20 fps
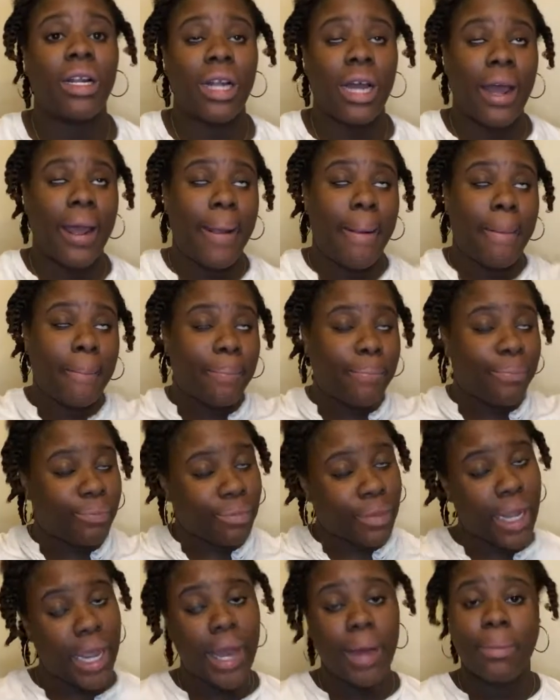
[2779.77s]
Like
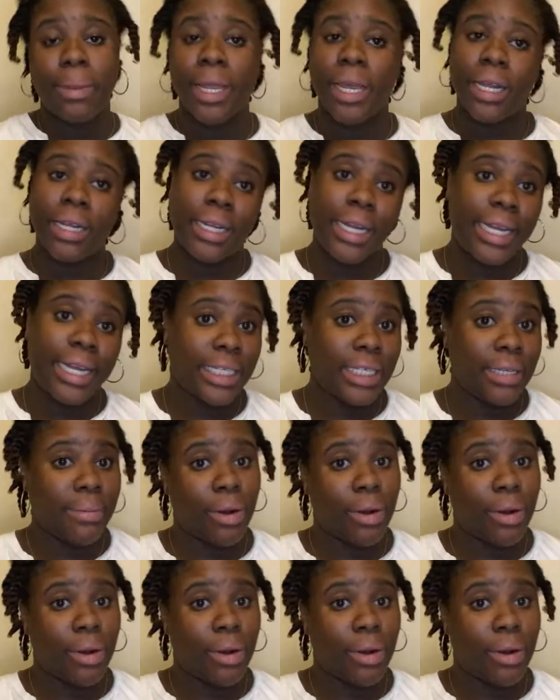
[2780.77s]
now, I'm getting lazy.